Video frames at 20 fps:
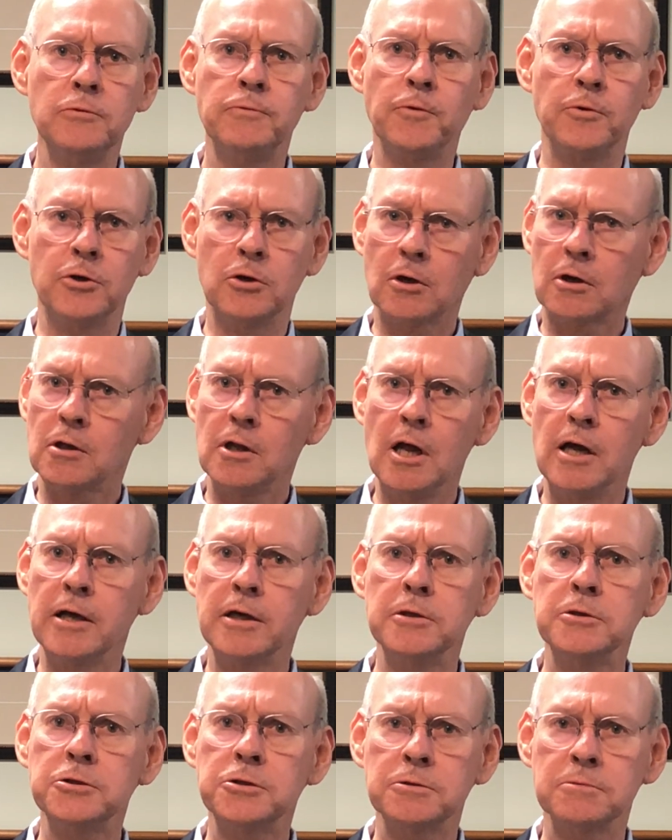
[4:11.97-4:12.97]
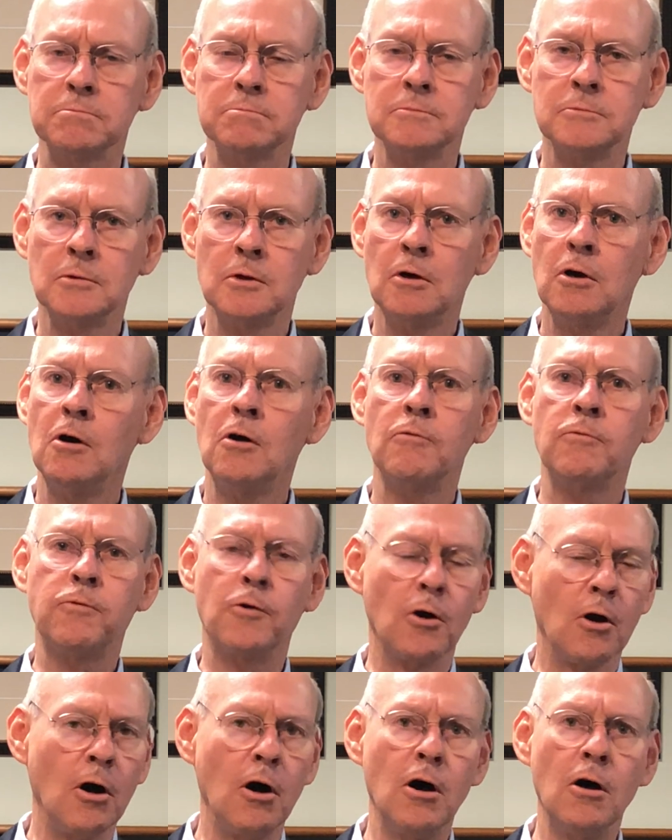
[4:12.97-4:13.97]
for your clients,
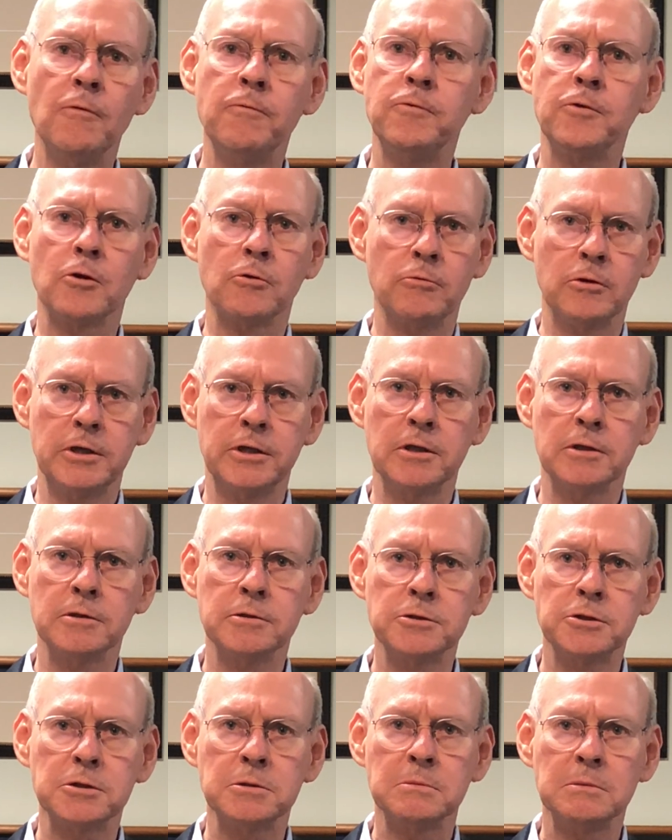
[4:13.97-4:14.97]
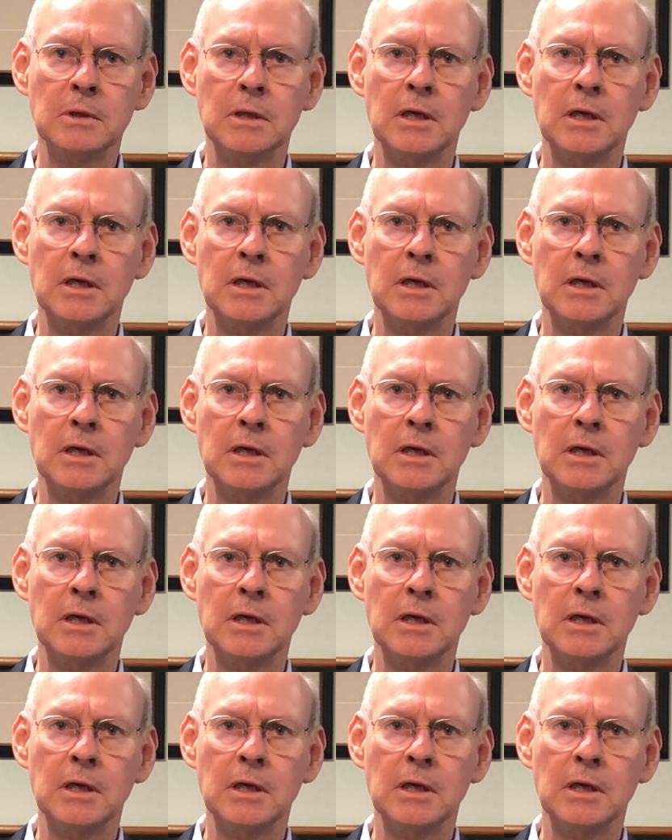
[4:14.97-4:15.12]
for all Floridians,